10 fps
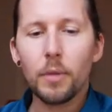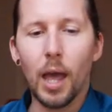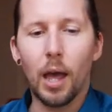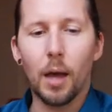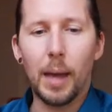
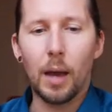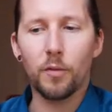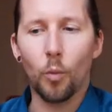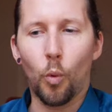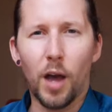
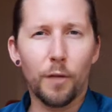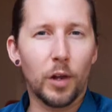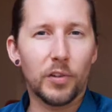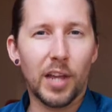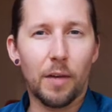However, why it
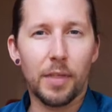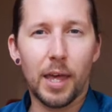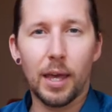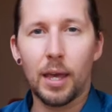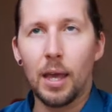flows out of
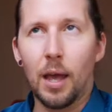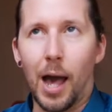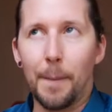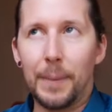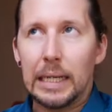there,
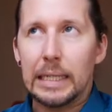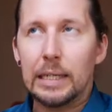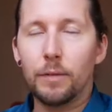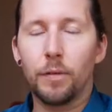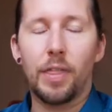I
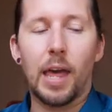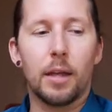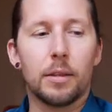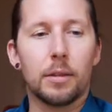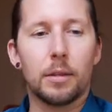believe
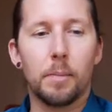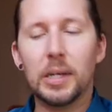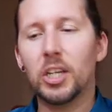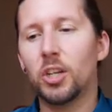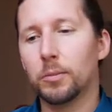that the
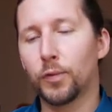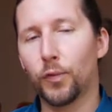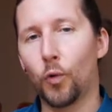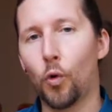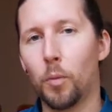medium's
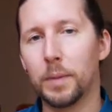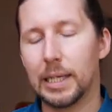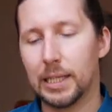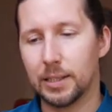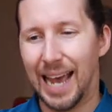form
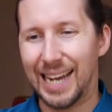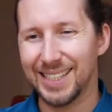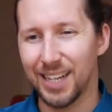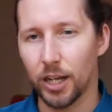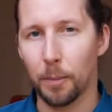is
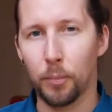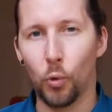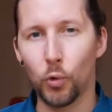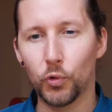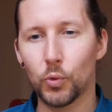acting like a
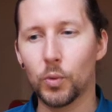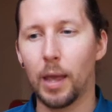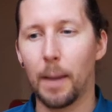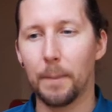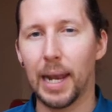portal,
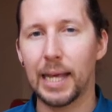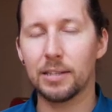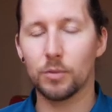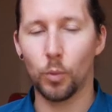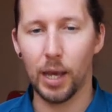a
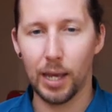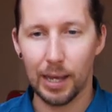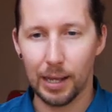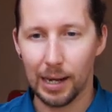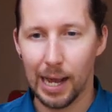place where
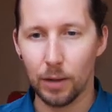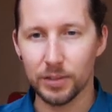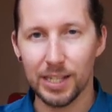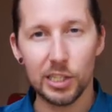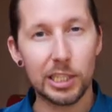it allows
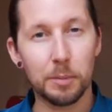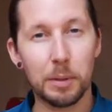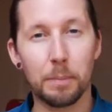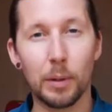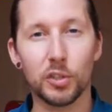energy to
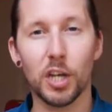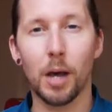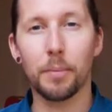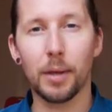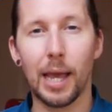be built
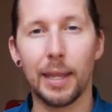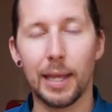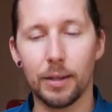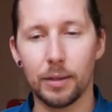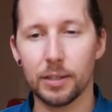up and
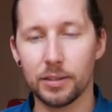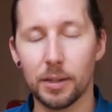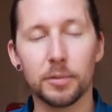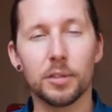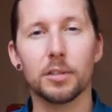then this
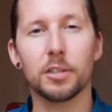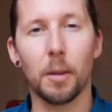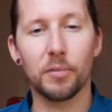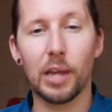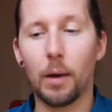substance
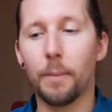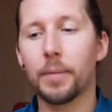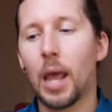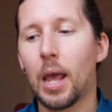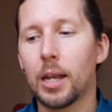comes out.
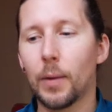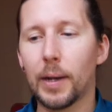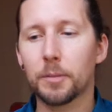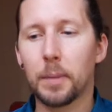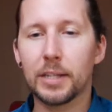Now,
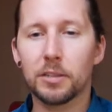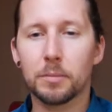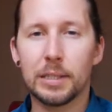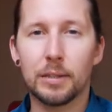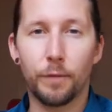
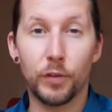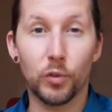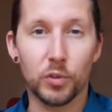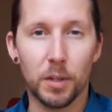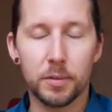ectoplasm is a
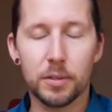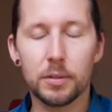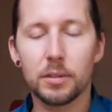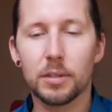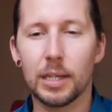physical
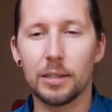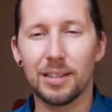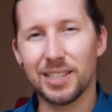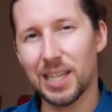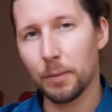substance.
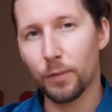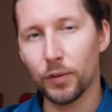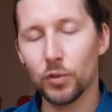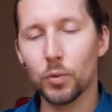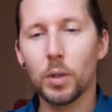It's
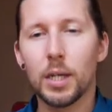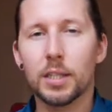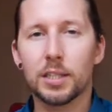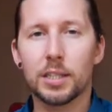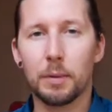semi-physical,
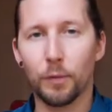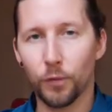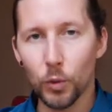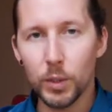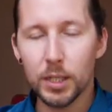
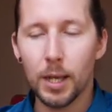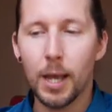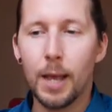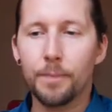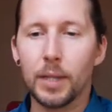semi-fluid.
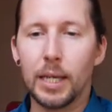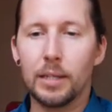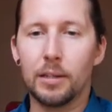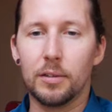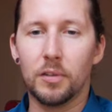
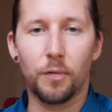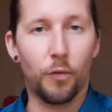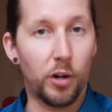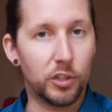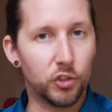It is
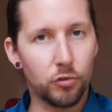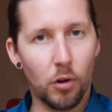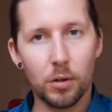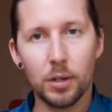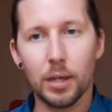very
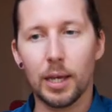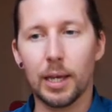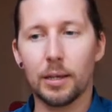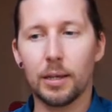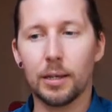strong.
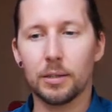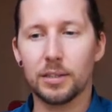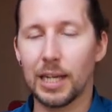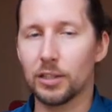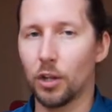It
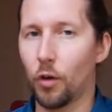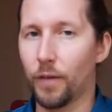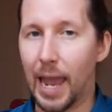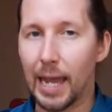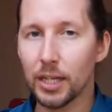contains a lot
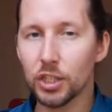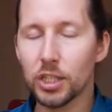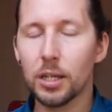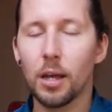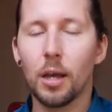of
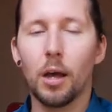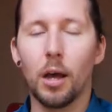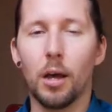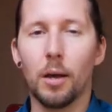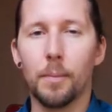energy.
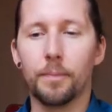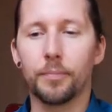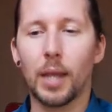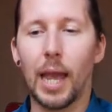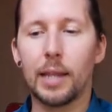
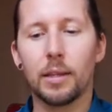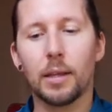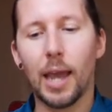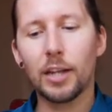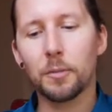And
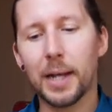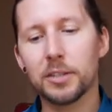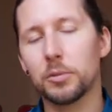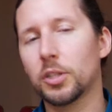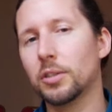the
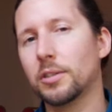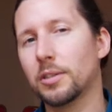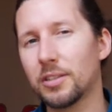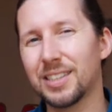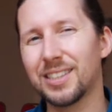ectoplasm
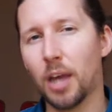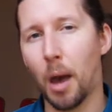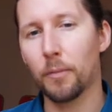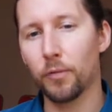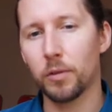doesn't just
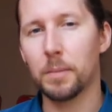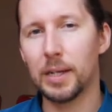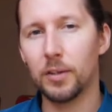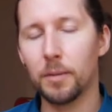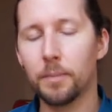come from the
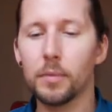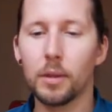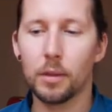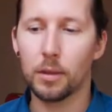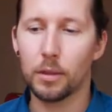medium.
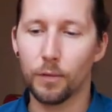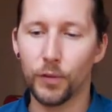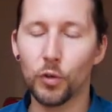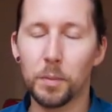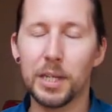The
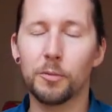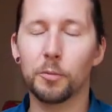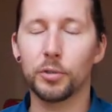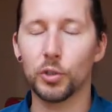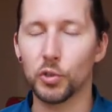physical mediums
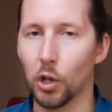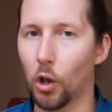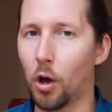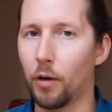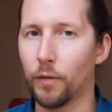produce a
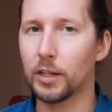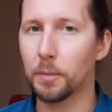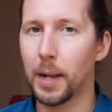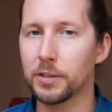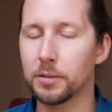lot of
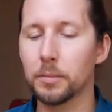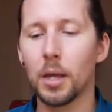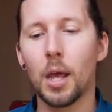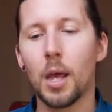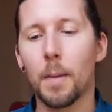ectoplasm,
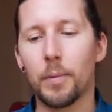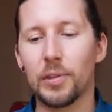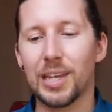but